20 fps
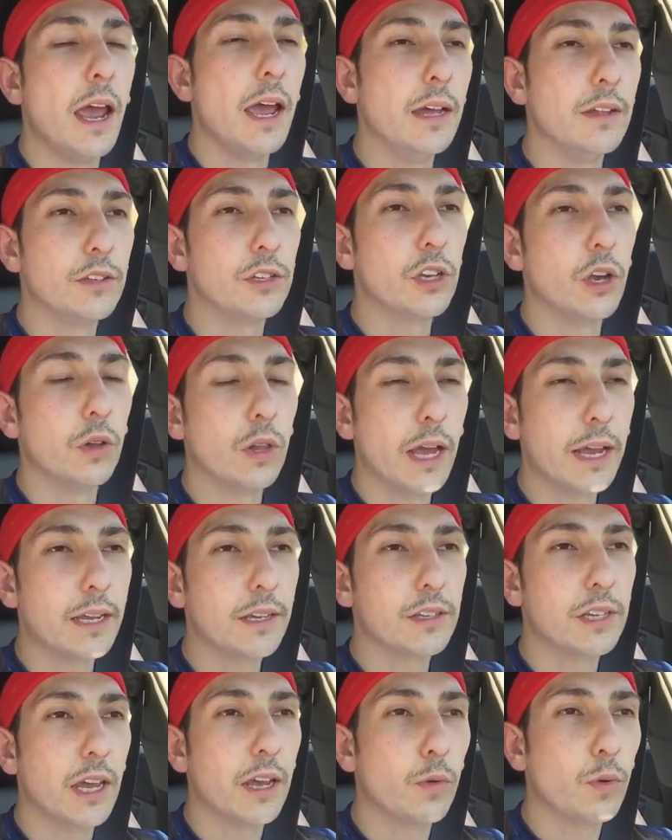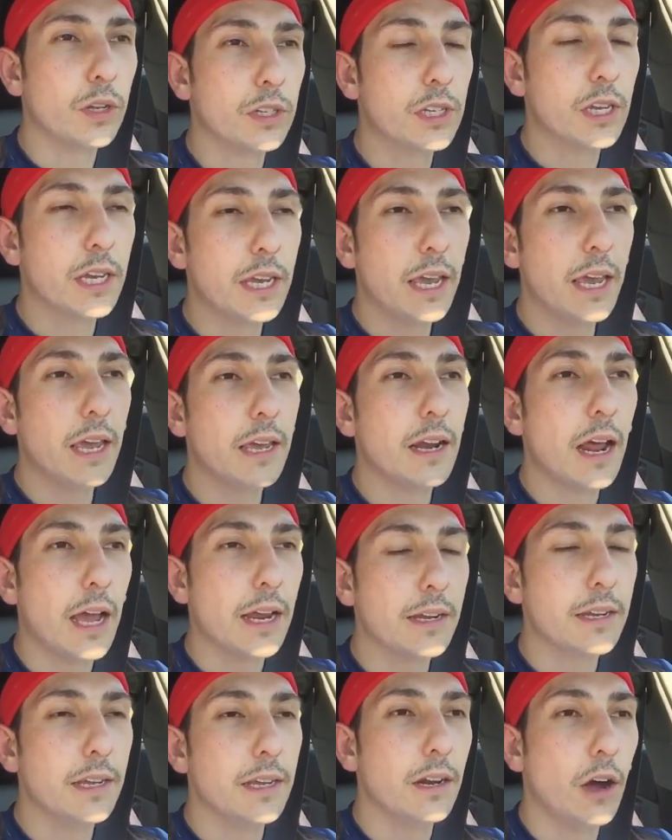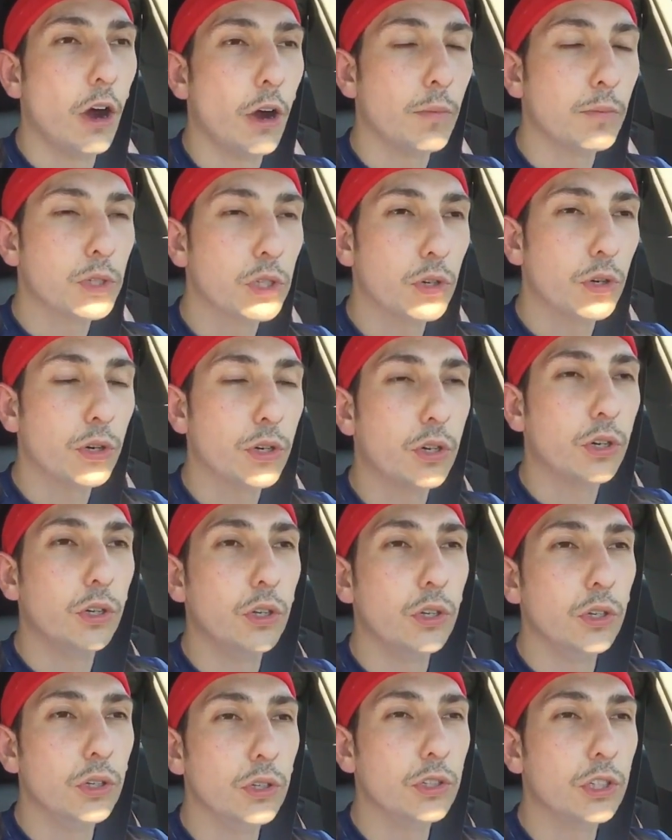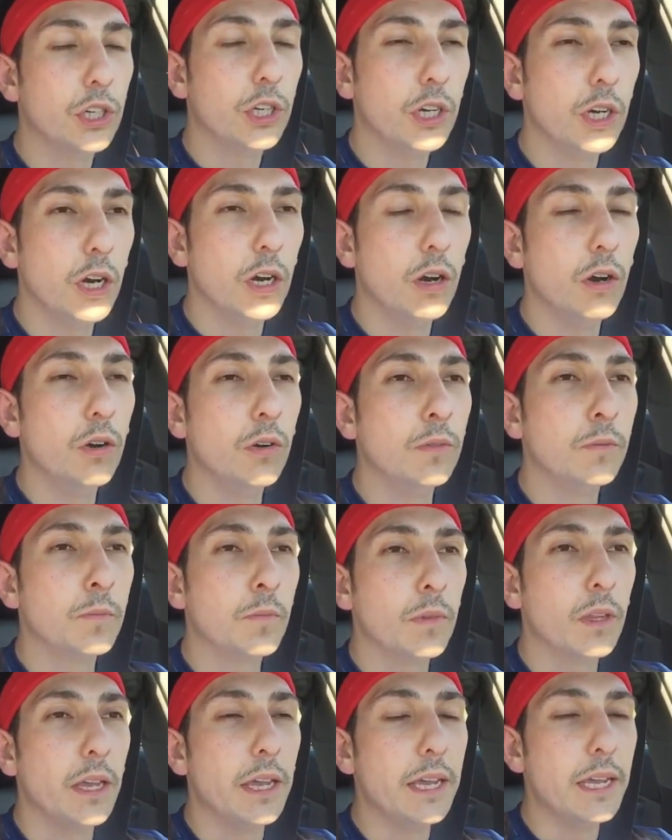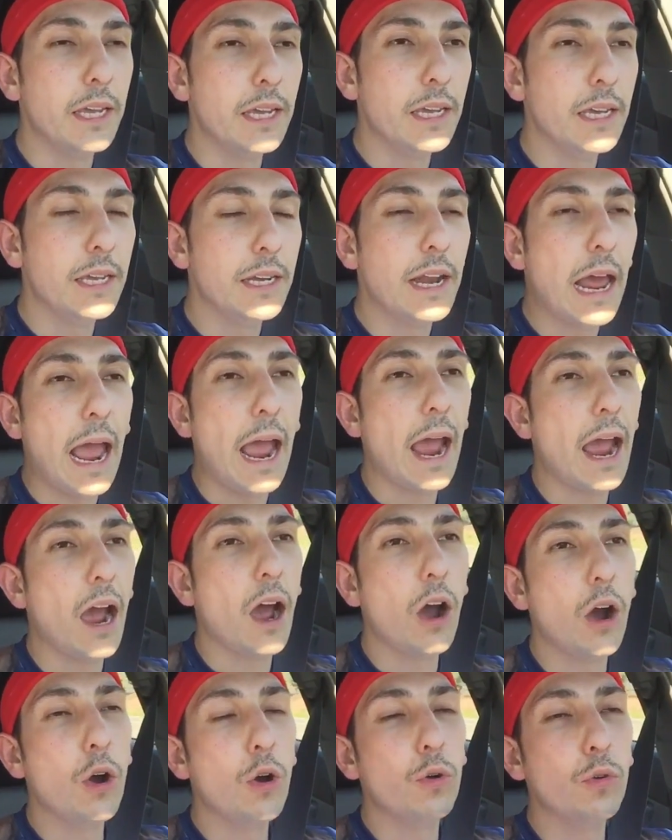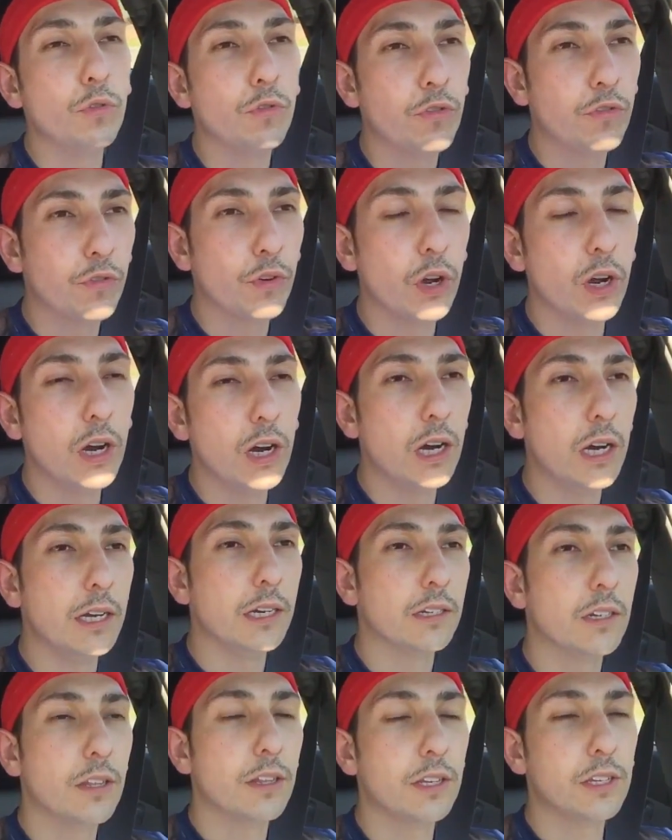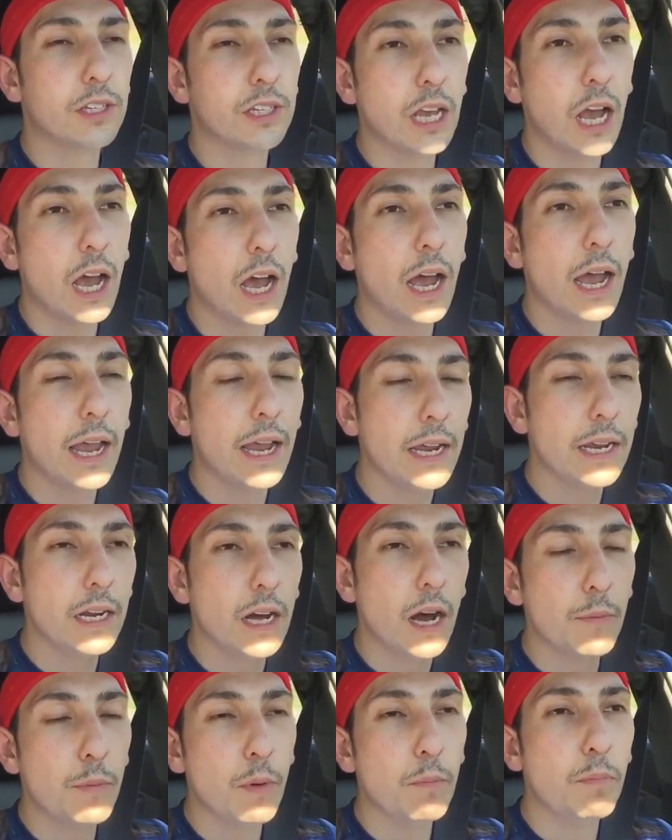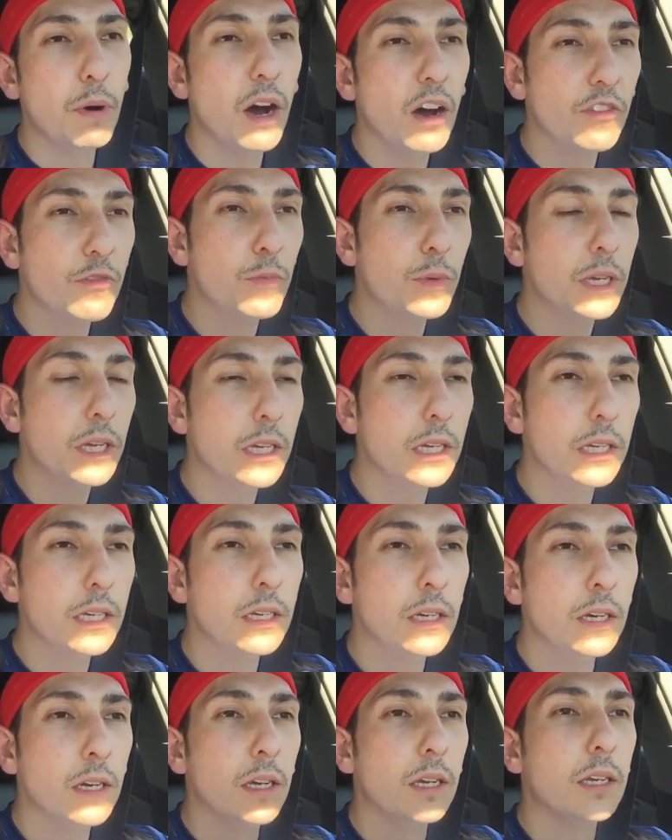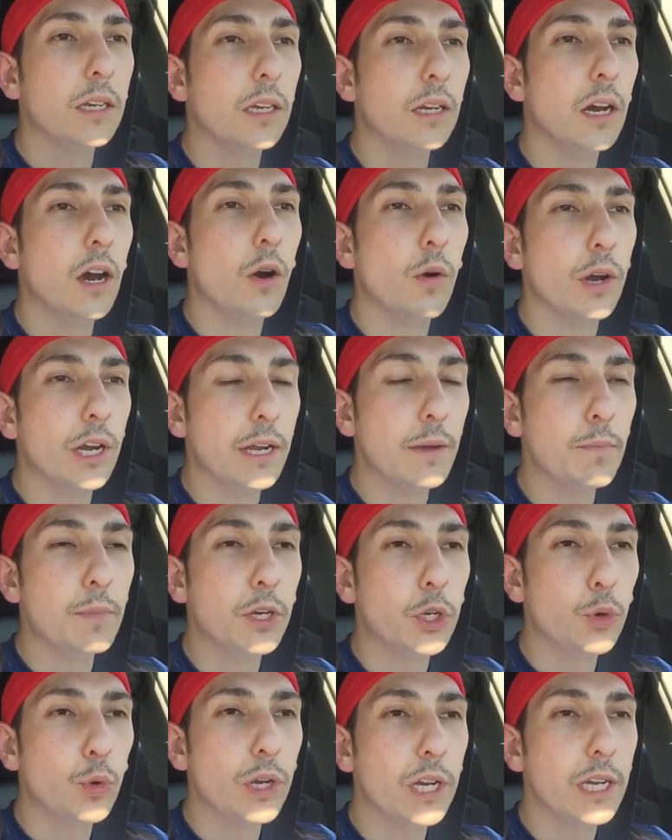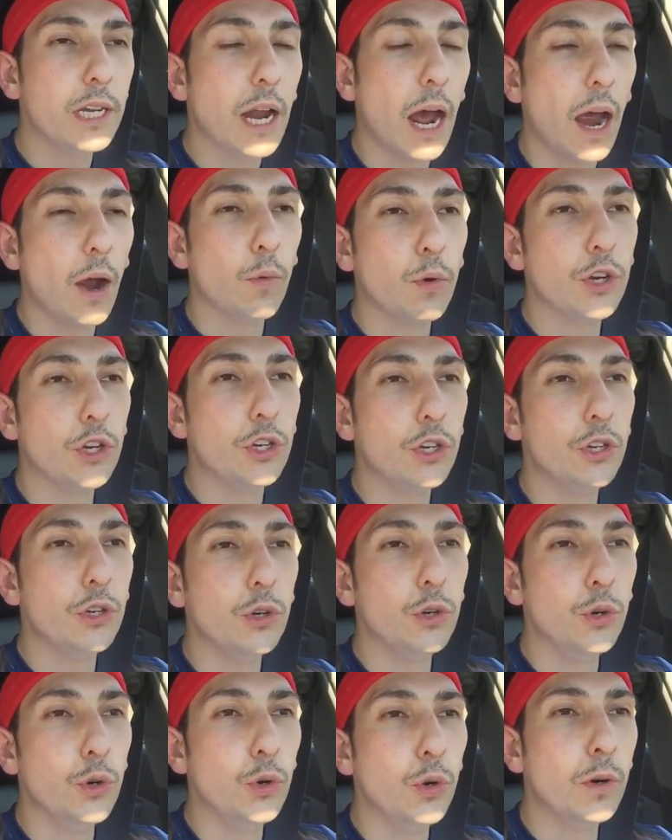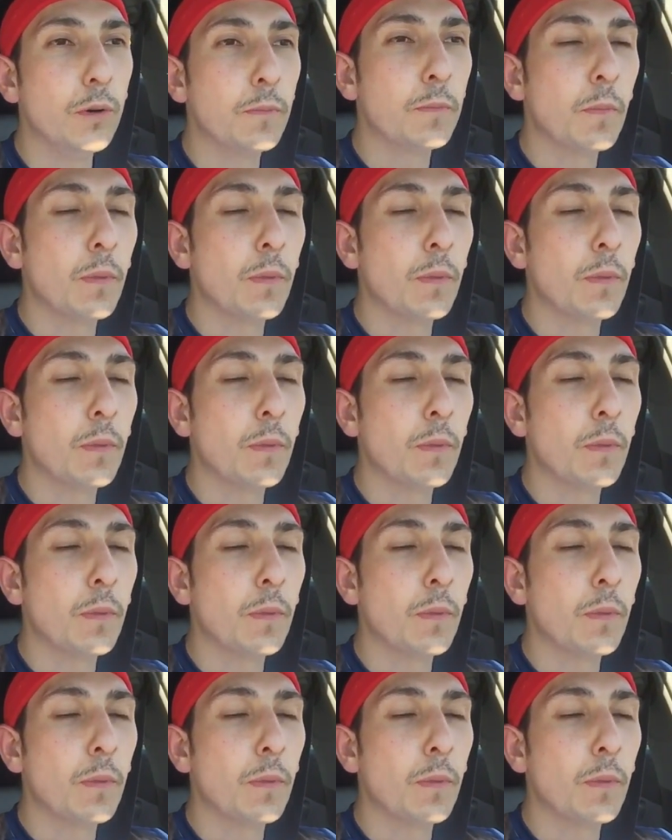And so, like I said, once again, I did arm circles, you know, in, out, front, to the side, up above me, you know, and in between I would do,